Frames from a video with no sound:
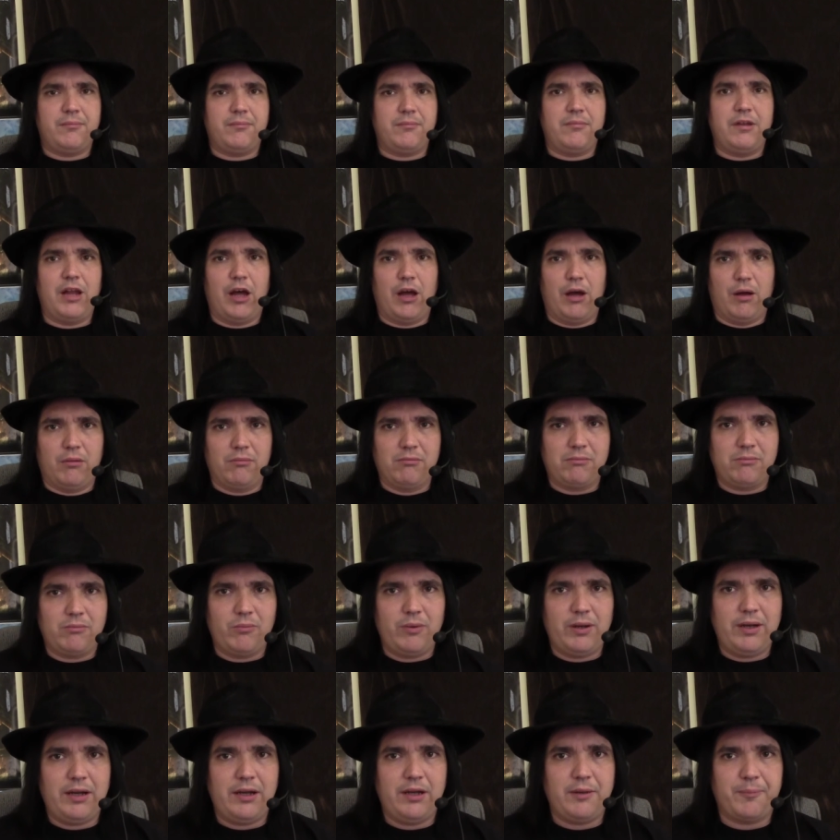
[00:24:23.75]
No,
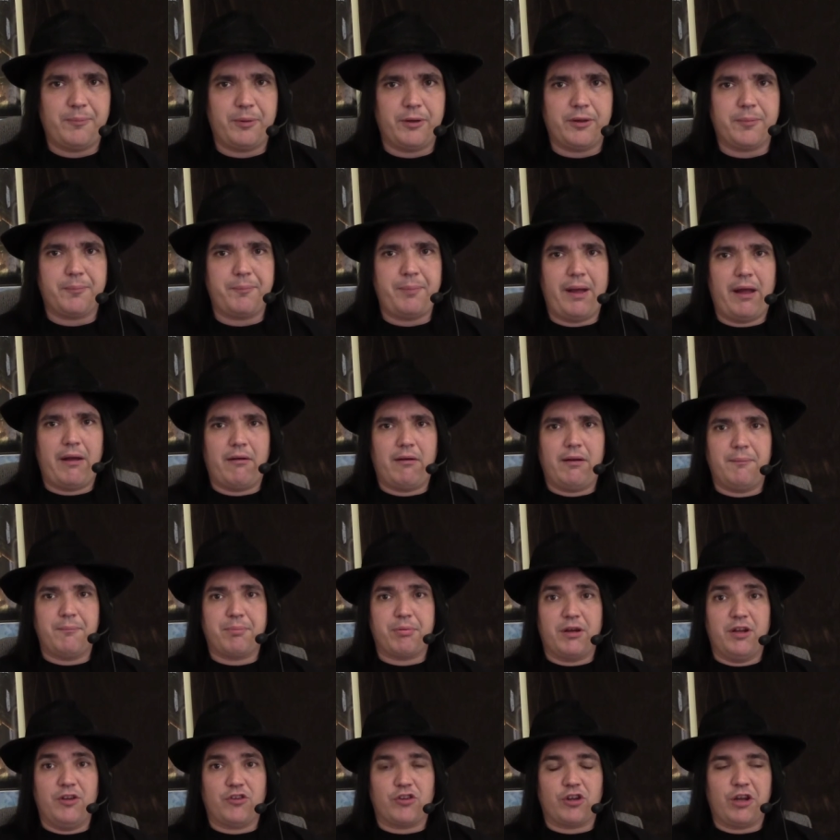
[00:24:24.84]
we need to put the parent in
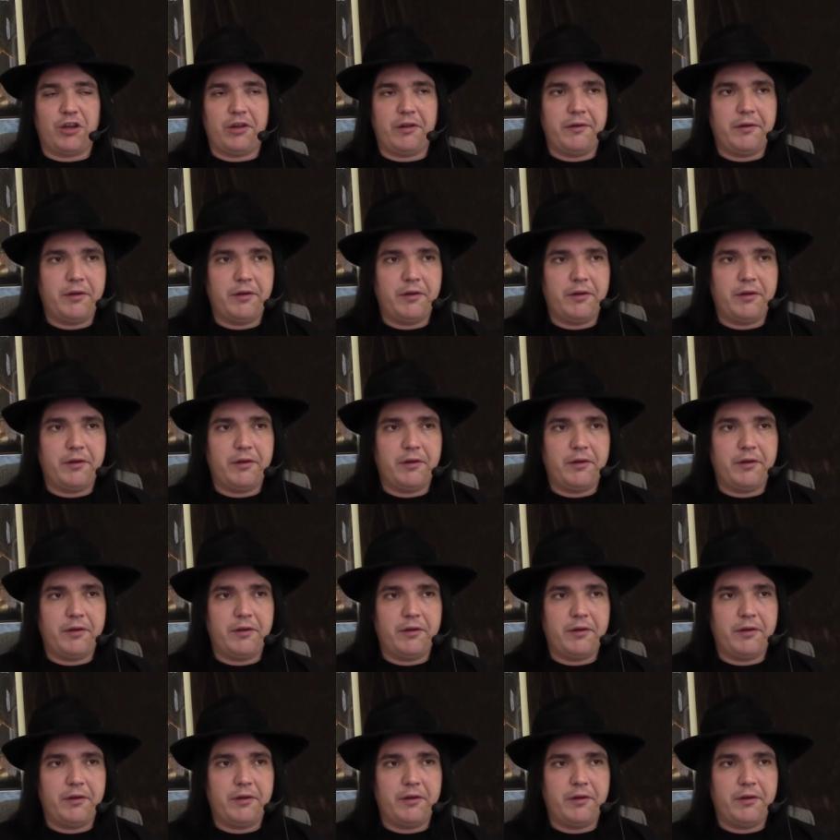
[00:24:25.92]
prison.